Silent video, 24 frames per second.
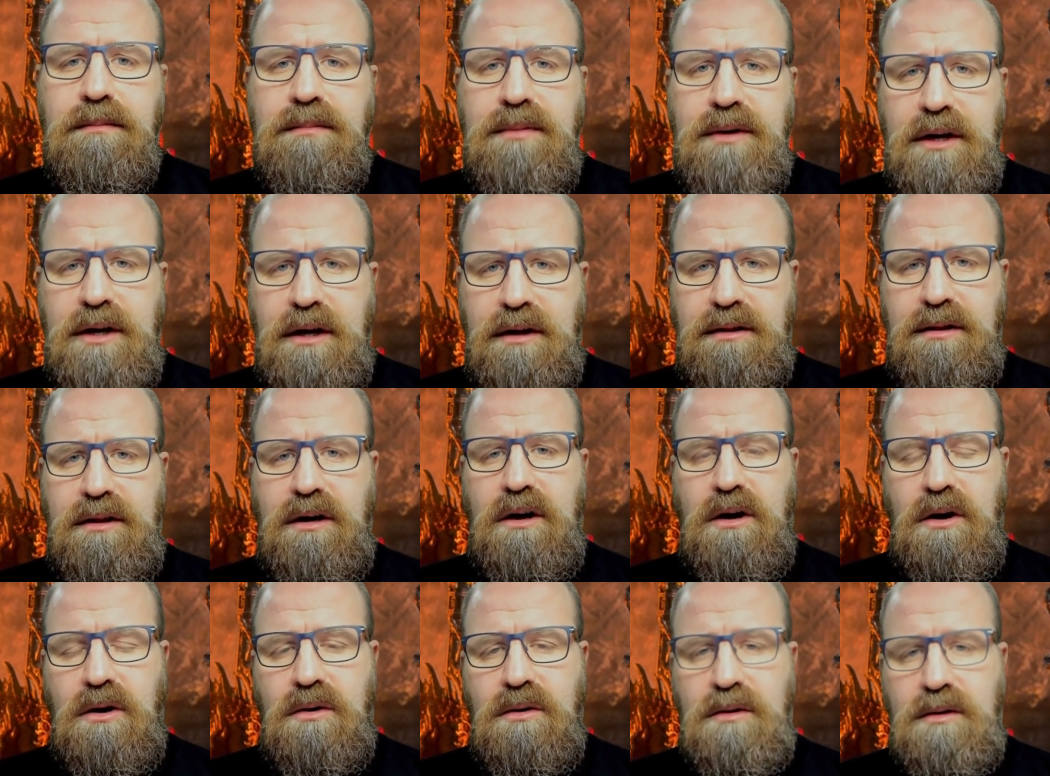but on the
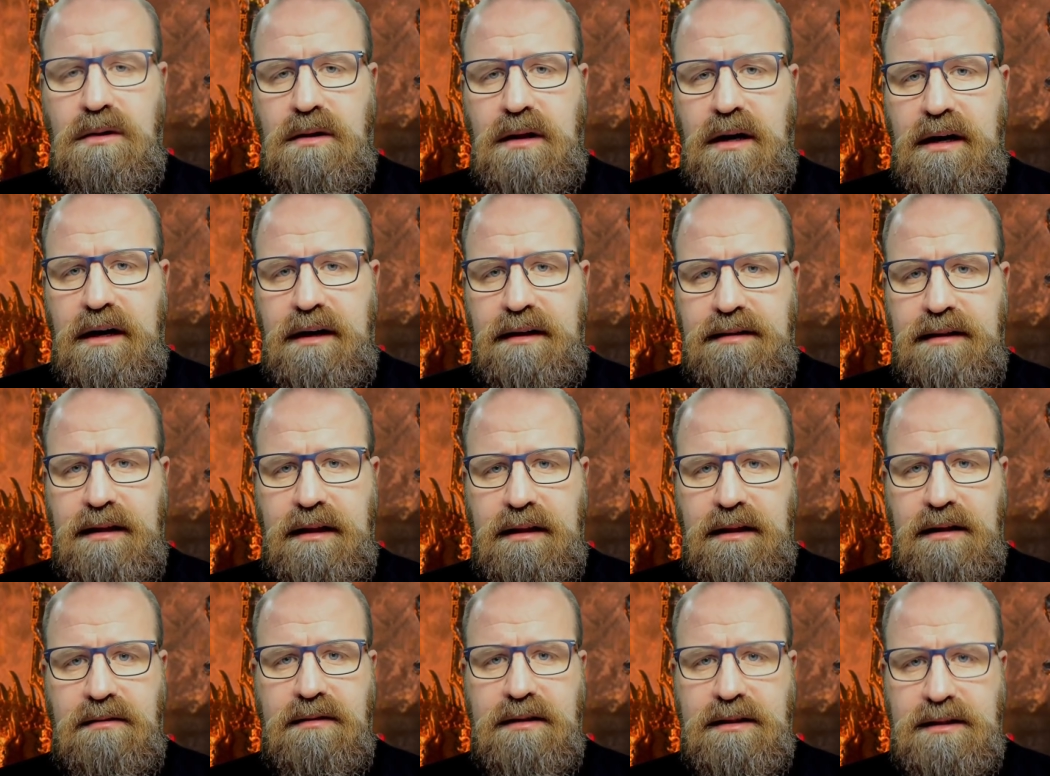whole, I
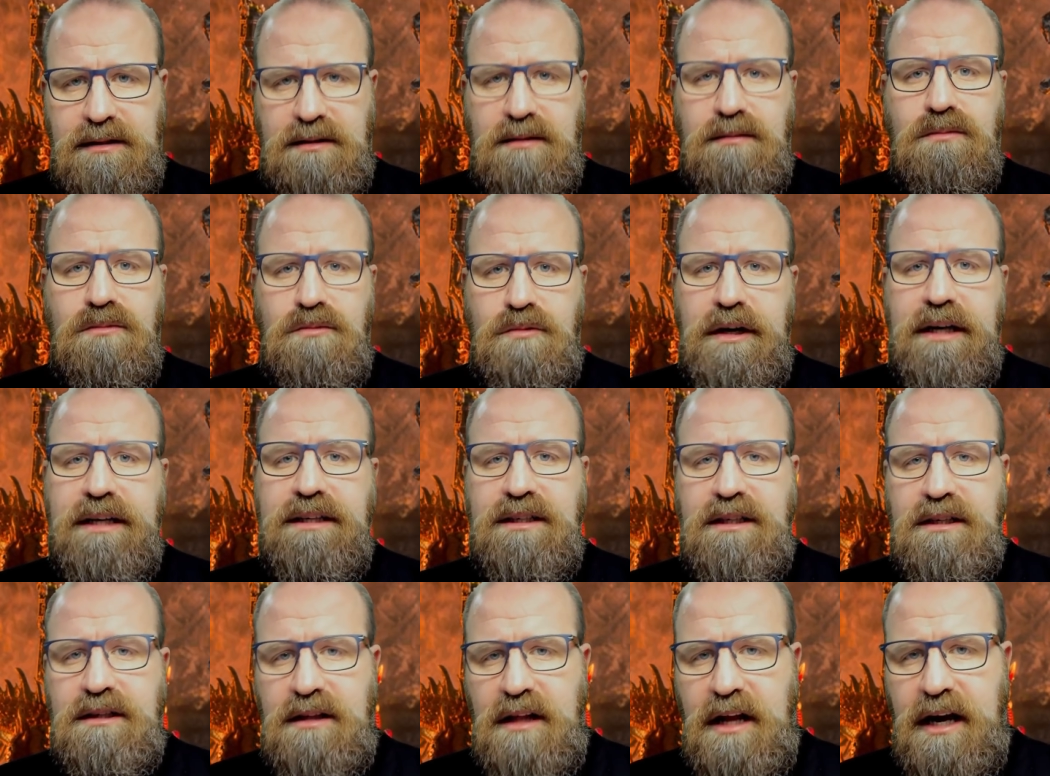think there is some
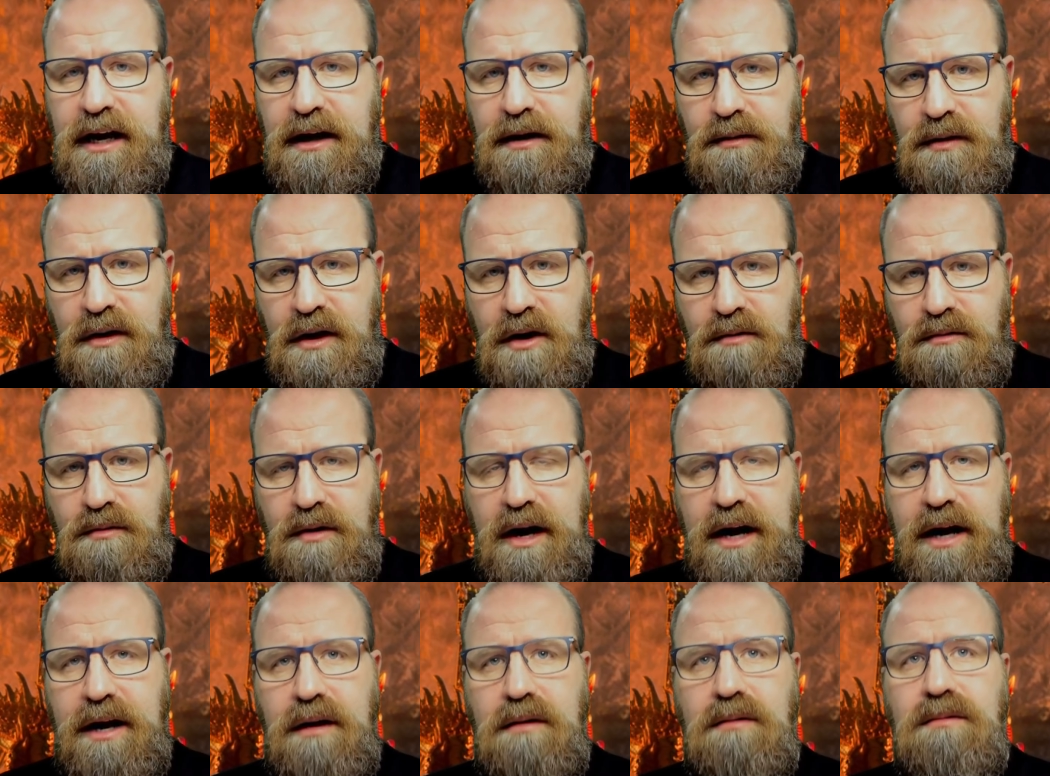risk now
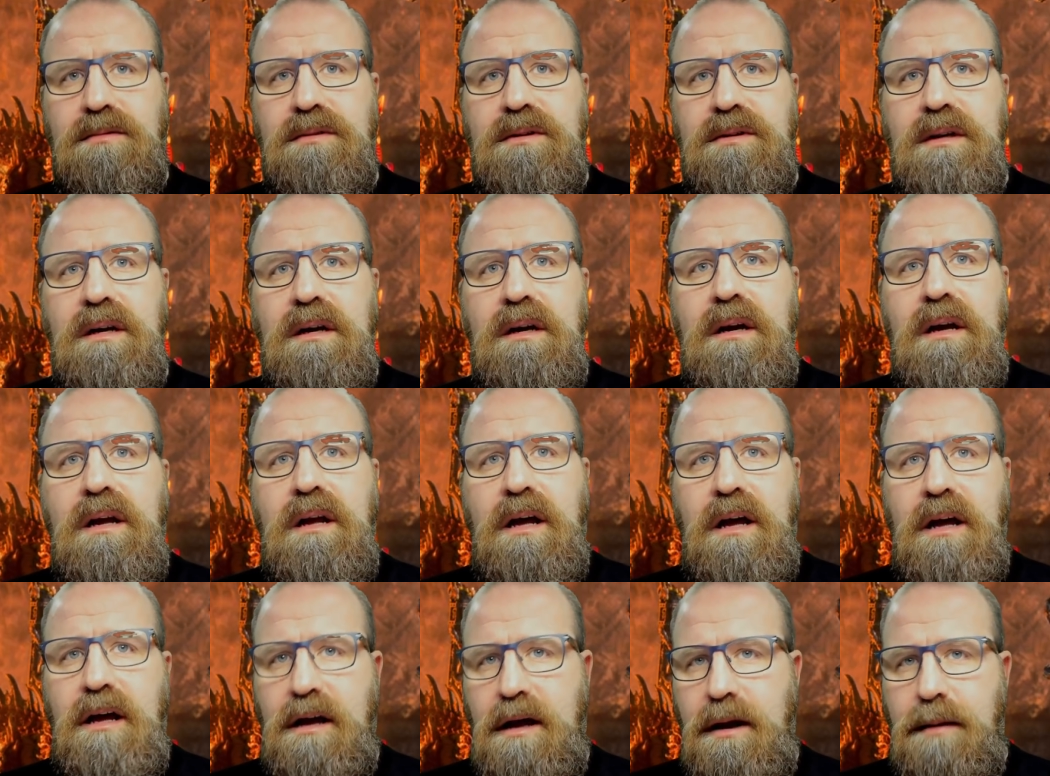around
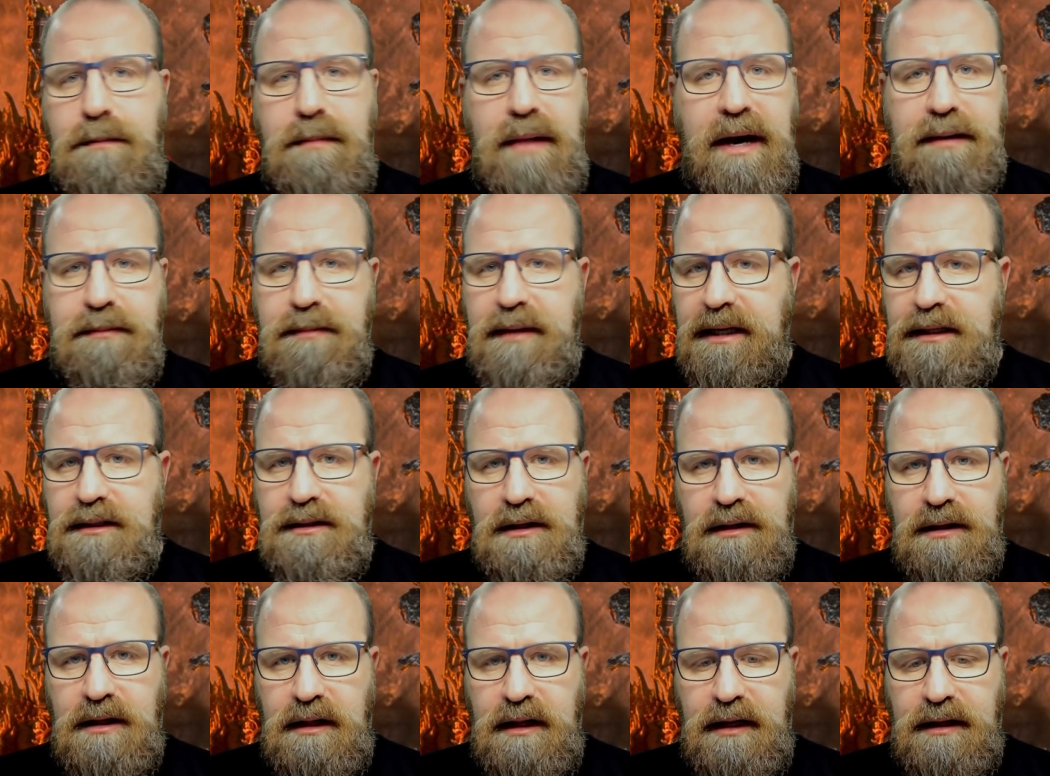magmic
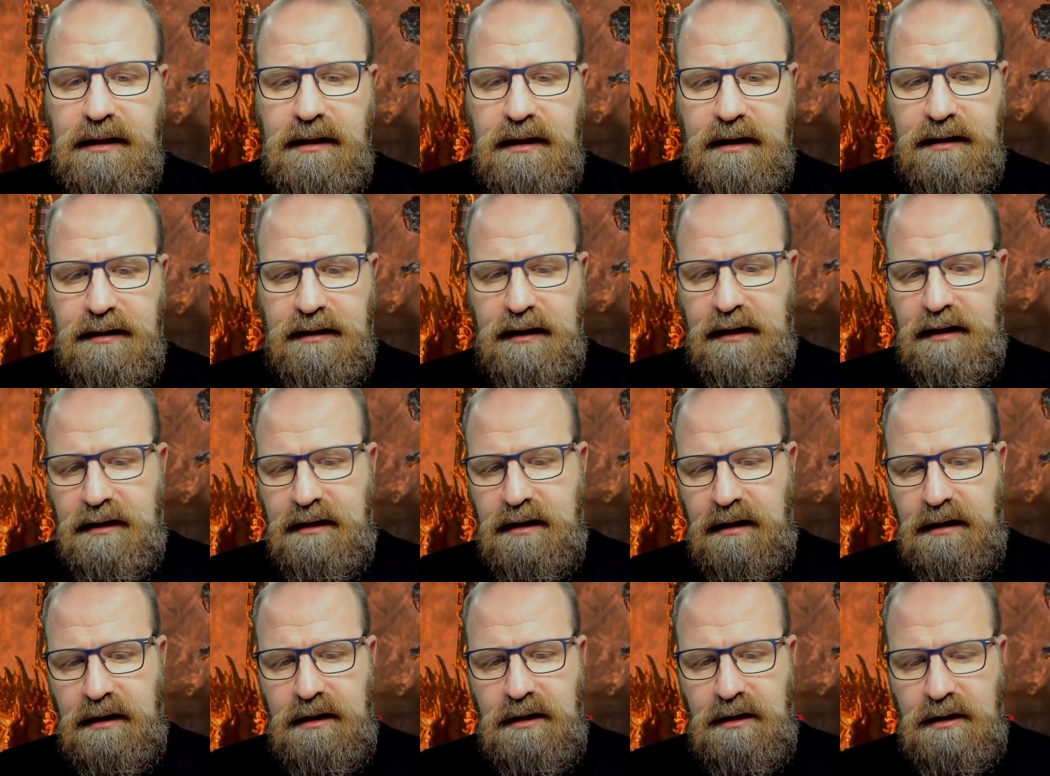tunneling. I think
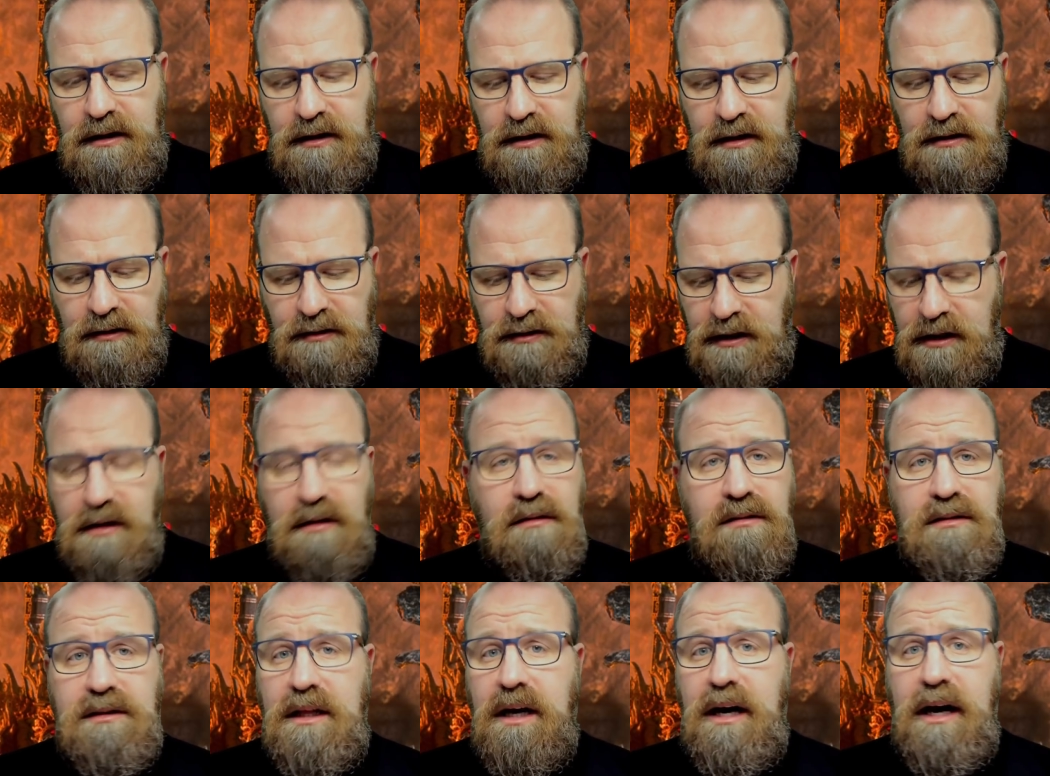you'll
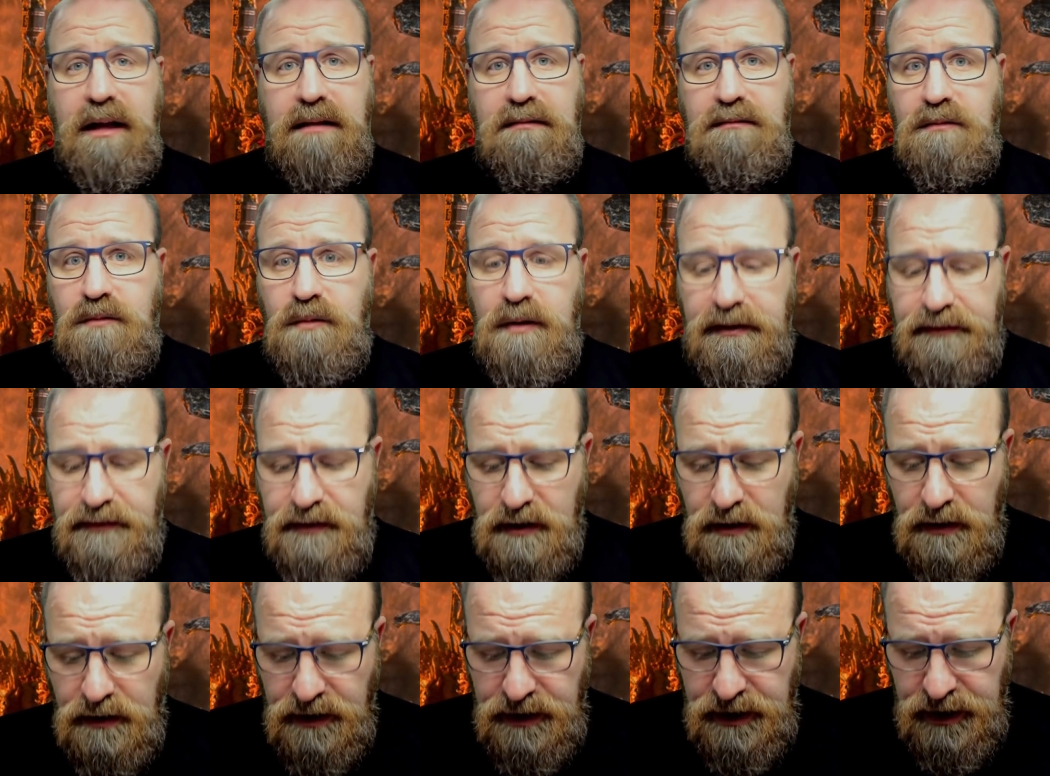use that with
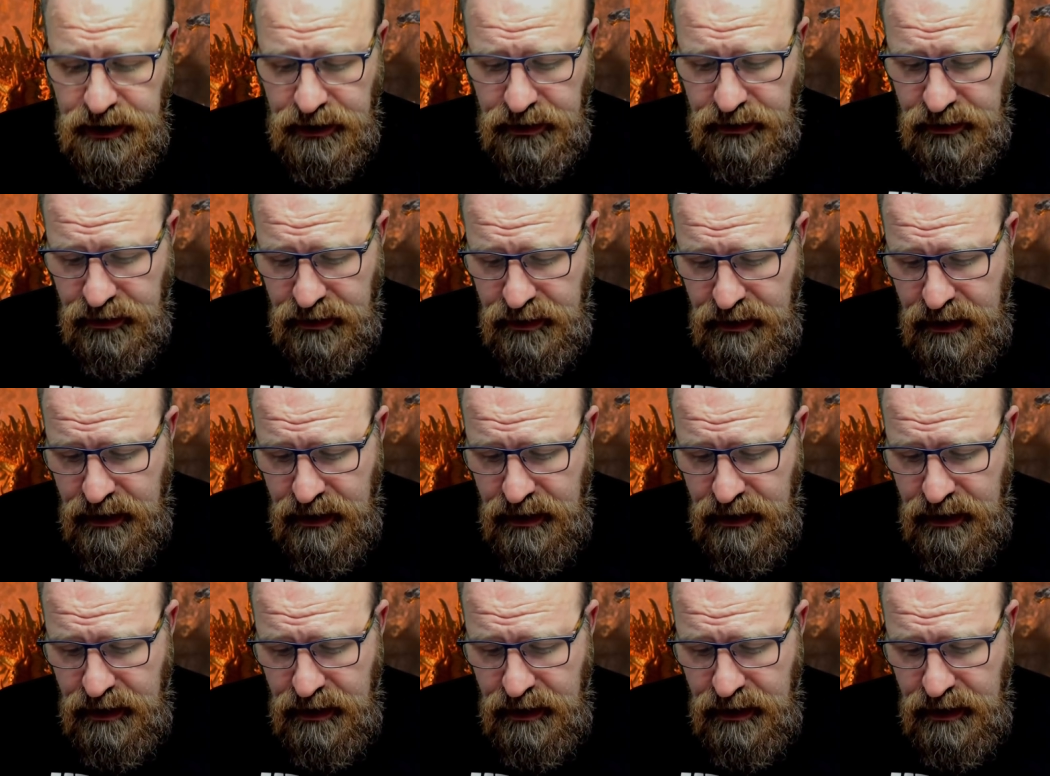caution.